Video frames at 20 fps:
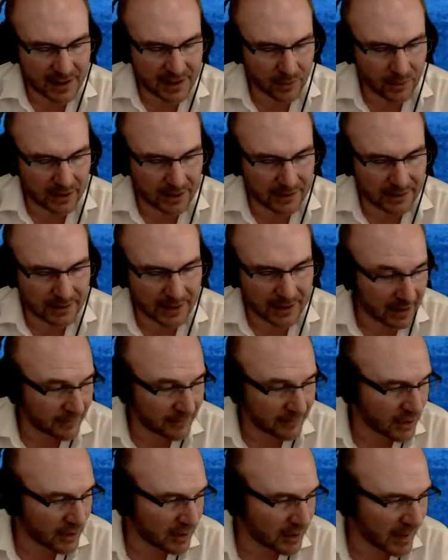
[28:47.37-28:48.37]
I want the head
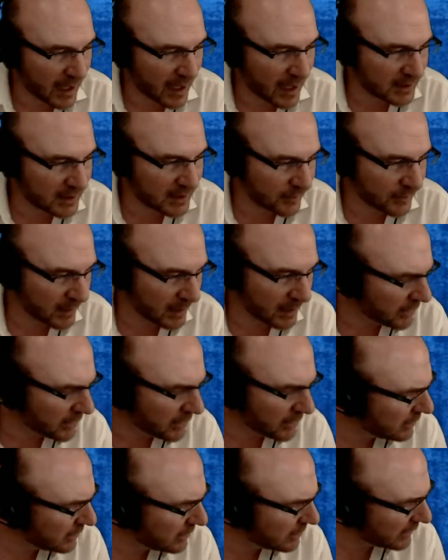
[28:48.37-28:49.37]
of John the Baptist for my
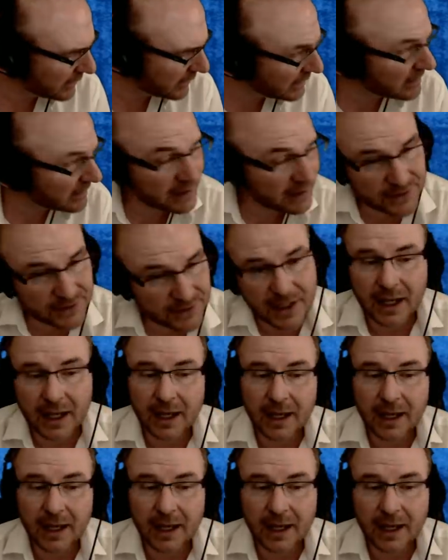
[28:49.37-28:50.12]
mother, I think it is.